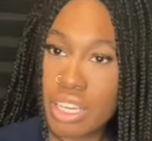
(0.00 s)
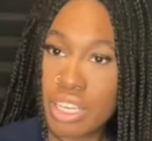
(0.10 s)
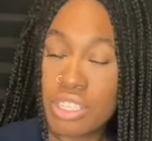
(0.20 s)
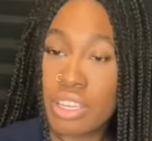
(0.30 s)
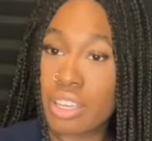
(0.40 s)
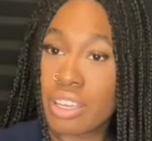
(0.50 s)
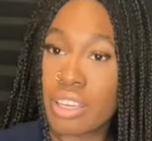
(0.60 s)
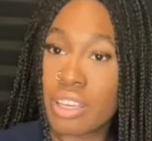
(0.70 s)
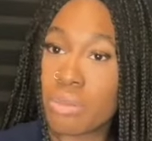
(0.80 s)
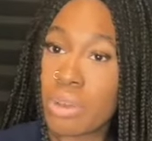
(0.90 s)
she can
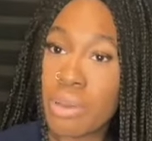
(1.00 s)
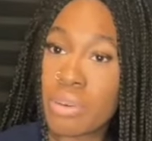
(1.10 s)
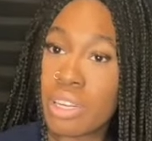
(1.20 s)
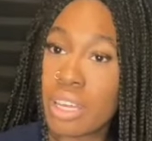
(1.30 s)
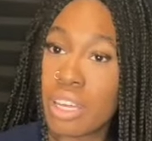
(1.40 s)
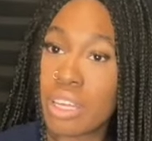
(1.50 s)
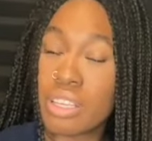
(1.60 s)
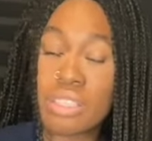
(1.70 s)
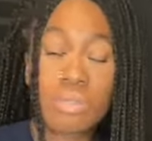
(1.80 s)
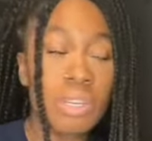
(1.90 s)
get away with it.
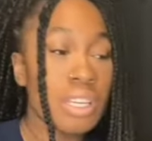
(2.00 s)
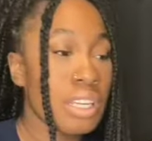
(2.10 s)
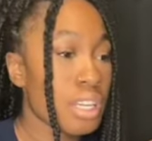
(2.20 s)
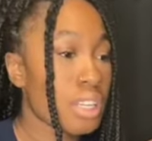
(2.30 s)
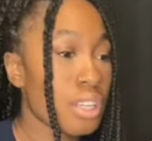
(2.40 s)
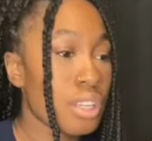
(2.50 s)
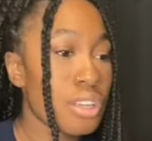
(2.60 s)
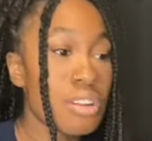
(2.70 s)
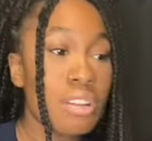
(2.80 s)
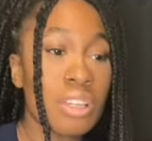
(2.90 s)
Sweetie,
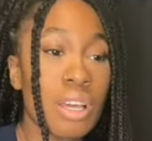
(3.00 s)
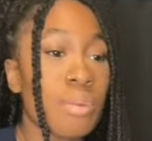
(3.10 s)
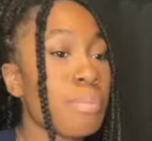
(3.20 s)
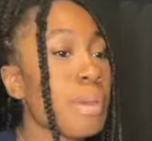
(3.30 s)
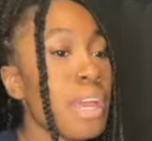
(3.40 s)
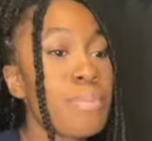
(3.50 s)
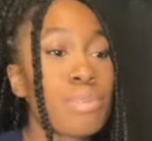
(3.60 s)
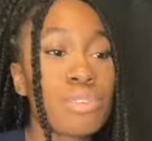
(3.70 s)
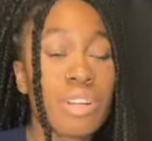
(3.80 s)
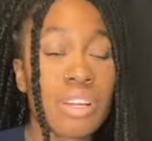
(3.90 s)
you don't left paper
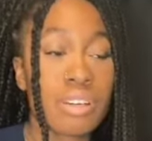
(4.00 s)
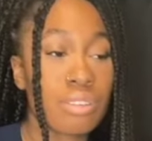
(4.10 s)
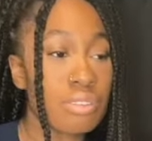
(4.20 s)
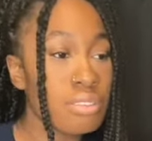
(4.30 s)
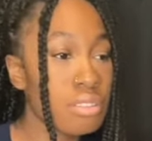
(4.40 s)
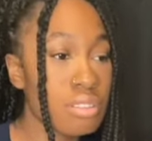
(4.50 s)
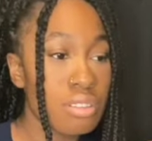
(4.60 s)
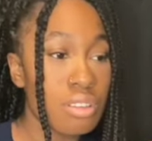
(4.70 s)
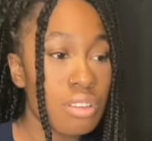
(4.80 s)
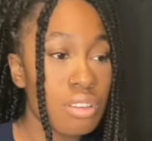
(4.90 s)
trails.
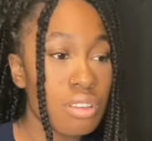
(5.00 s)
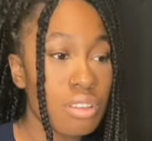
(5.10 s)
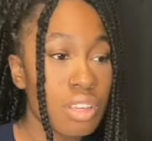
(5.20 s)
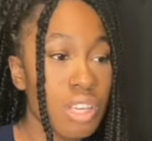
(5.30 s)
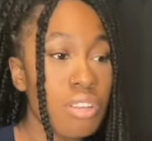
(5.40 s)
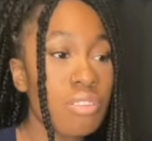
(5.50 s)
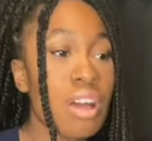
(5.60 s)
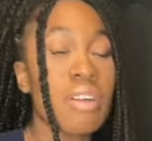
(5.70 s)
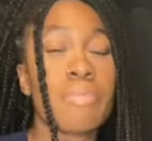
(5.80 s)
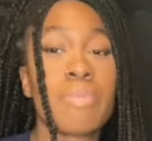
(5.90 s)
You
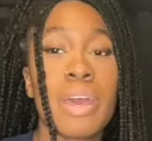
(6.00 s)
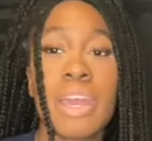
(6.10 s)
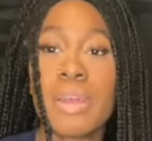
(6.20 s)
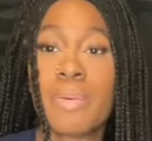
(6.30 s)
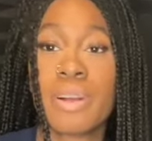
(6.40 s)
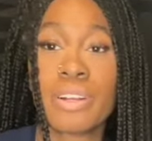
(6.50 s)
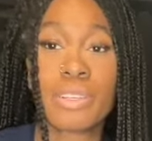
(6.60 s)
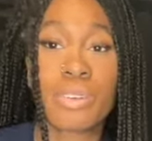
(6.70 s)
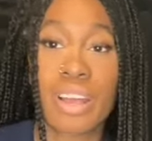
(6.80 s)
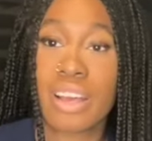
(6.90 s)
left paper
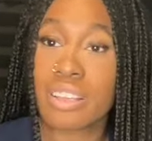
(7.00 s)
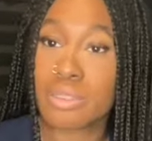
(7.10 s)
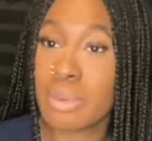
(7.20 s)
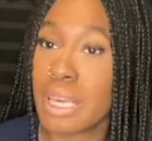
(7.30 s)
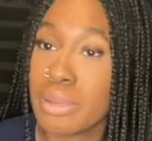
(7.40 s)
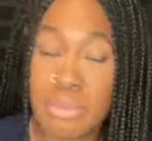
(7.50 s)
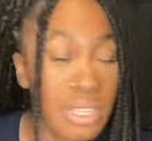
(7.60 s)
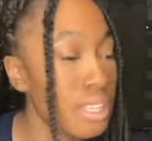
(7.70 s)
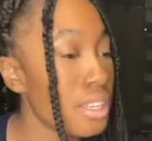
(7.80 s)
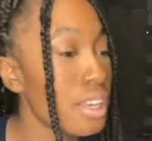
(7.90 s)
trails,
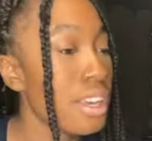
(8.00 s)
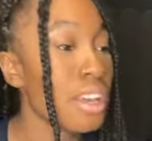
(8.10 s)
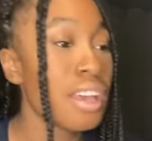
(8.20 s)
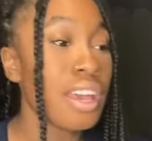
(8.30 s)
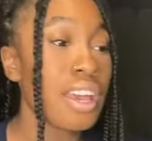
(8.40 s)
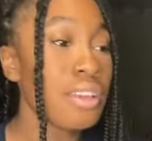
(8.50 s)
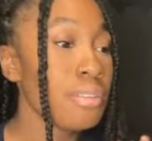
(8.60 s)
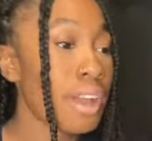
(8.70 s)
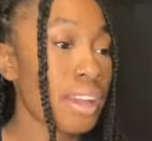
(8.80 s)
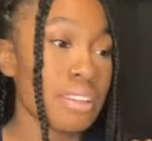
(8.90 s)
baby. And you
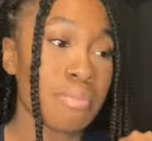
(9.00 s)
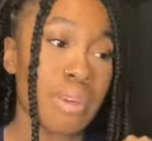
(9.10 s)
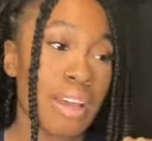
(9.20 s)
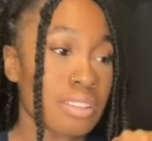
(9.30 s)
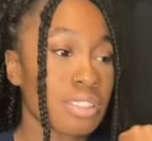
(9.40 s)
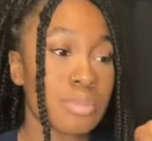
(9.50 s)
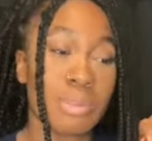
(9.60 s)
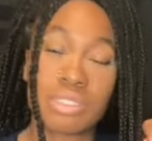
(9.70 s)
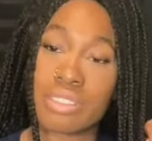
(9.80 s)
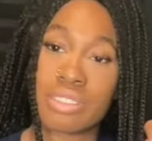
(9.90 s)
acting mad
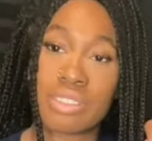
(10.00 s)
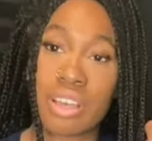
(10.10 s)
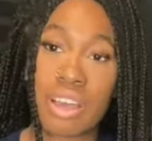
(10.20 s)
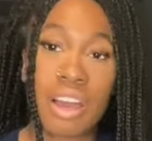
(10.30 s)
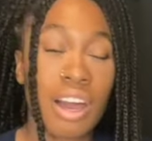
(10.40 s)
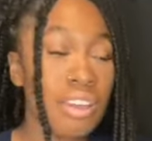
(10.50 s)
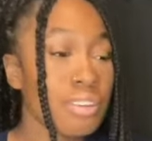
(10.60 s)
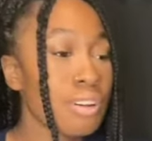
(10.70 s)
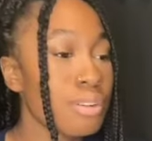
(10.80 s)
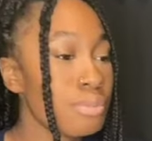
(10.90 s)
suspicious. How you
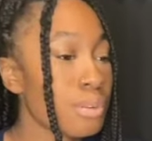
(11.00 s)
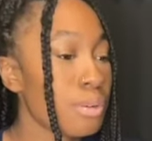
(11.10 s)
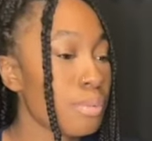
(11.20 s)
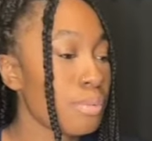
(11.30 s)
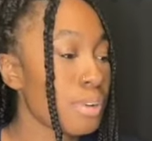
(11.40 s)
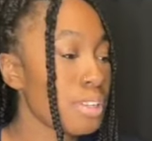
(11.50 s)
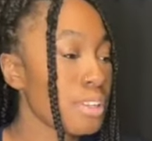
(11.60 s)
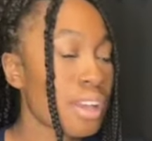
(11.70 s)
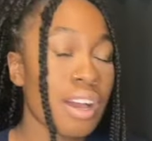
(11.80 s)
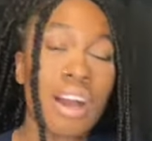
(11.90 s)
go from one,
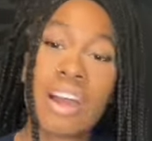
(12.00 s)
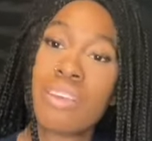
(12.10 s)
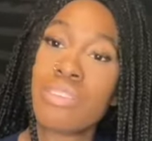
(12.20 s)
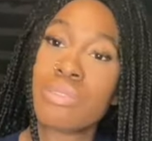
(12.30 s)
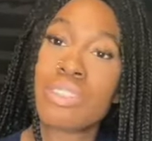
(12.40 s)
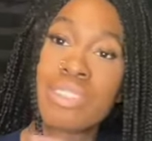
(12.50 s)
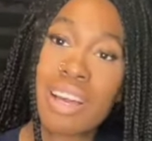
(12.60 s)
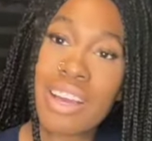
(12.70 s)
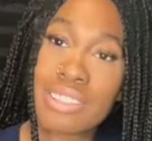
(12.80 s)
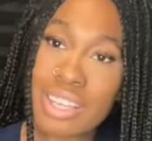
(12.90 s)
how you switch
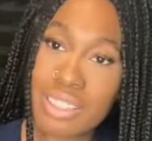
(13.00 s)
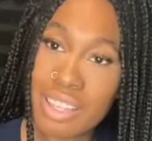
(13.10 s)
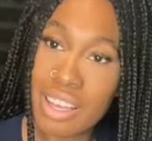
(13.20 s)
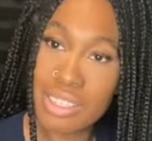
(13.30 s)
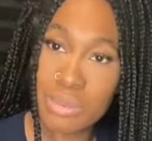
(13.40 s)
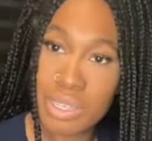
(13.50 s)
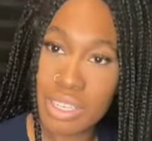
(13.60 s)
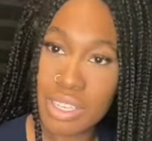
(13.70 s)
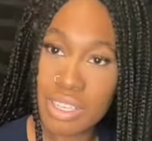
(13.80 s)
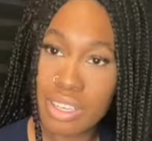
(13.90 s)
sides like that,
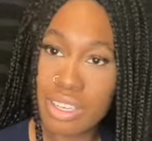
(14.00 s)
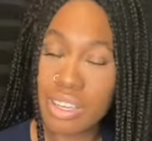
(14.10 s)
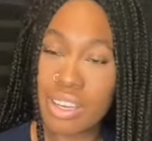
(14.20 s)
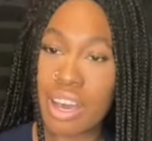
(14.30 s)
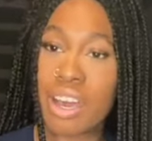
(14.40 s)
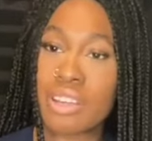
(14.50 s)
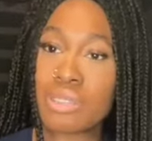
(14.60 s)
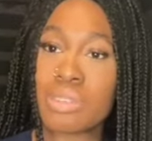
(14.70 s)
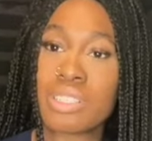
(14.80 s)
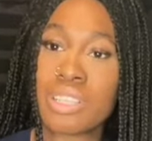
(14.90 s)
sweetie? How you
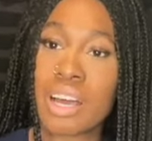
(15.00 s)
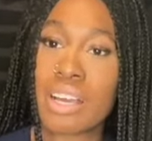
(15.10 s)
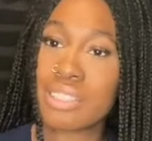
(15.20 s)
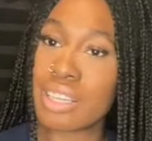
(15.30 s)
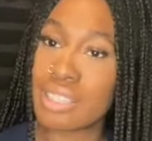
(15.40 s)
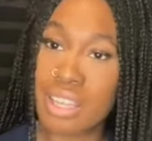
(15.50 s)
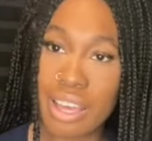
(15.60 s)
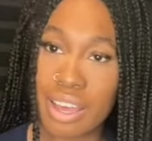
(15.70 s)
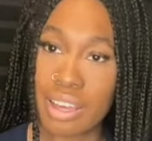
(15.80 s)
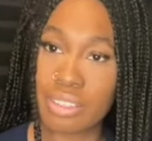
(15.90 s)
switch sides like
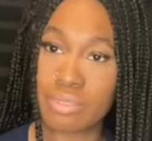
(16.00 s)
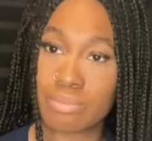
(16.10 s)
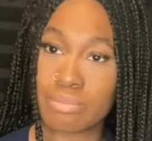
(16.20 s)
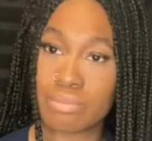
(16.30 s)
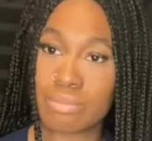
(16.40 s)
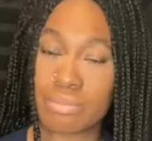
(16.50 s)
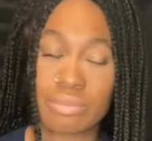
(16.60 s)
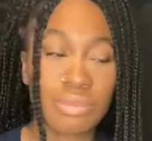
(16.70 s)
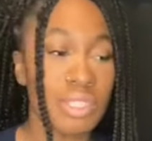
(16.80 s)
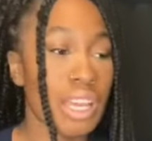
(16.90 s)
that?
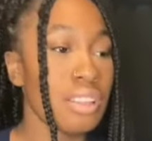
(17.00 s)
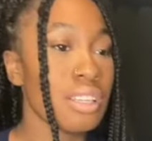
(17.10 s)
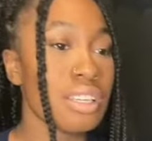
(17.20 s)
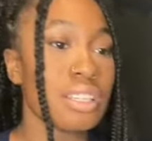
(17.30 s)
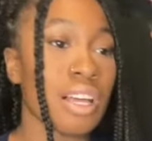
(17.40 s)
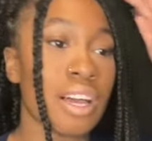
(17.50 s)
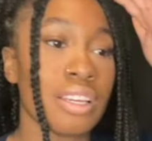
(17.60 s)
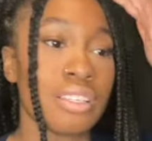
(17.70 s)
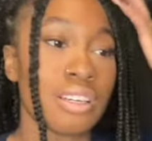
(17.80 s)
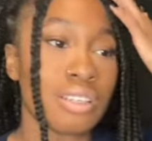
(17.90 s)
They looking
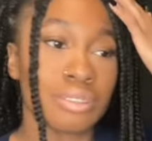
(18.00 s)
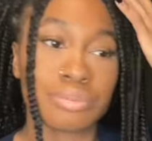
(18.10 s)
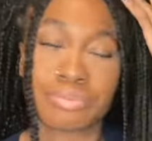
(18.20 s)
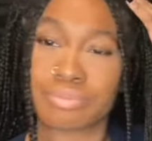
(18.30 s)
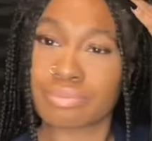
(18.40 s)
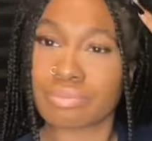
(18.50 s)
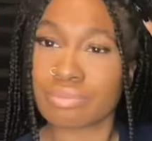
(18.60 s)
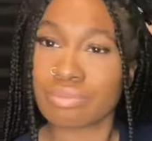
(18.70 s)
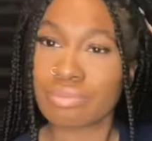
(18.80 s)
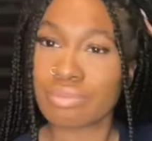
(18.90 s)
like, yo,
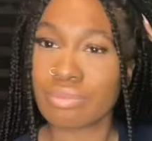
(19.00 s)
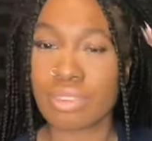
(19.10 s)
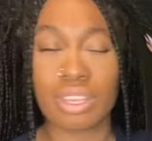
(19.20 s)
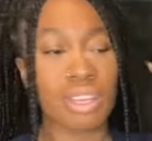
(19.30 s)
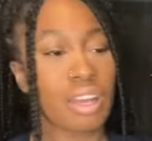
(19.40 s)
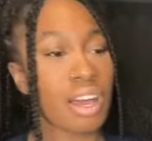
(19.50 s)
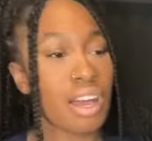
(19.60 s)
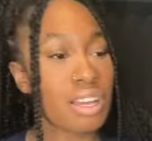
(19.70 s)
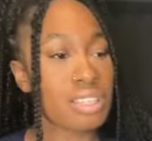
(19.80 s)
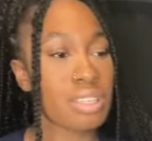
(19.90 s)

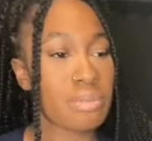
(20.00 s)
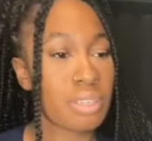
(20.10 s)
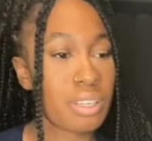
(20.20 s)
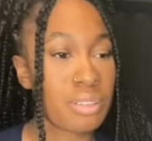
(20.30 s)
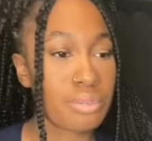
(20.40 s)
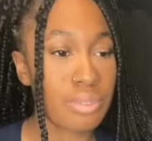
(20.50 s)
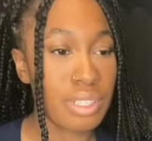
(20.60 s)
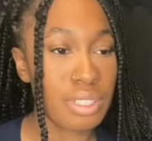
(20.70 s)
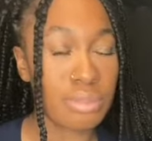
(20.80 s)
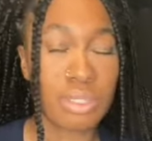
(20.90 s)
how she become
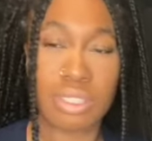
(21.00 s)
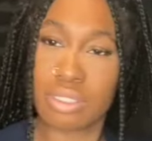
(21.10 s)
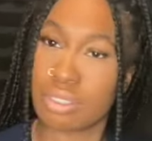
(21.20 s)
friends with